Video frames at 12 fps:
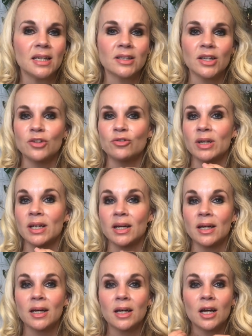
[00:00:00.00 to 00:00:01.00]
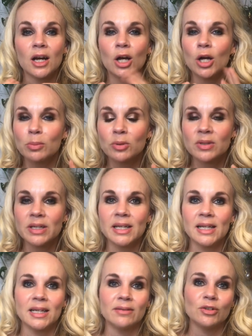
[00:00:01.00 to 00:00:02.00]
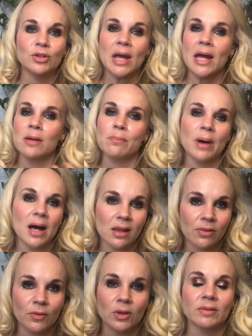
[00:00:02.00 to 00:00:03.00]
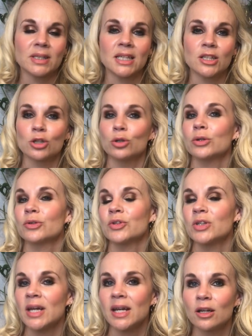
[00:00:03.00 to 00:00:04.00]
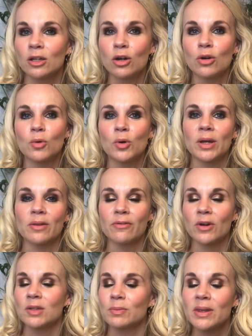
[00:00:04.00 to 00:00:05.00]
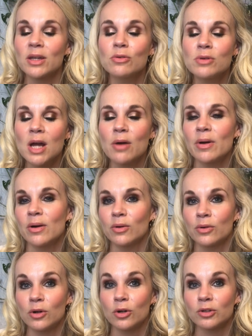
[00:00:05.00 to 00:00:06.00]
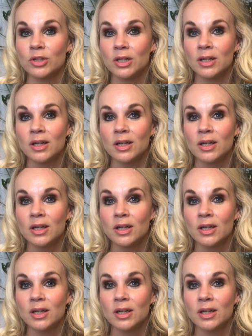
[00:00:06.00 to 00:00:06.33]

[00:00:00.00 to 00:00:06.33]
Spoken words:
So you're drinking herbal tea leaves, you get in a bath full of essential oils, you take a long walk in the forest, whether you know it or not.